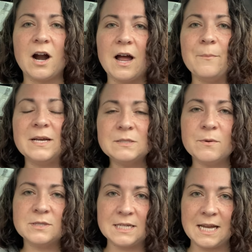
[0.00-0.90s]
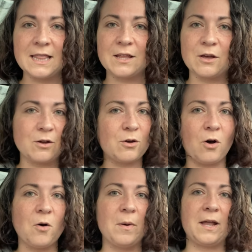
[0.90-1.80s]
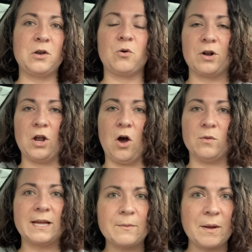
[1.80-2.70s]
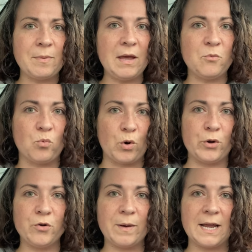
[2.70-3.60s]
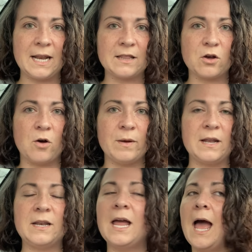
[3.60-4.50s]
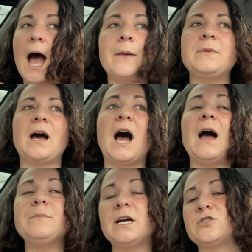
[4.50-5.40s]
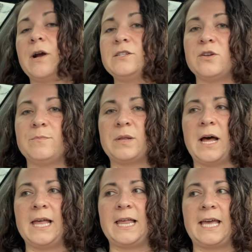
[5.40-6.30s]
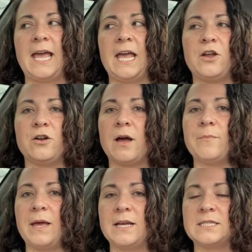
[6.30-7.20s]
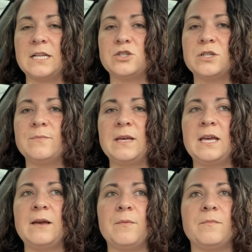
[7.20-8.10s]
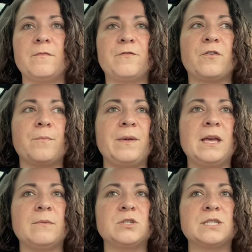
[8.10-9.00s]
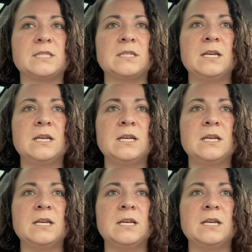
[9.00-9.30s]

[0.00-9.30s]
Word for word: am I supposed to hit the call button or no? Like, am I being rude by hitting the call button? I'm, I'm not trying to imply like, hey, you're not paying attention to me. For me, I'm just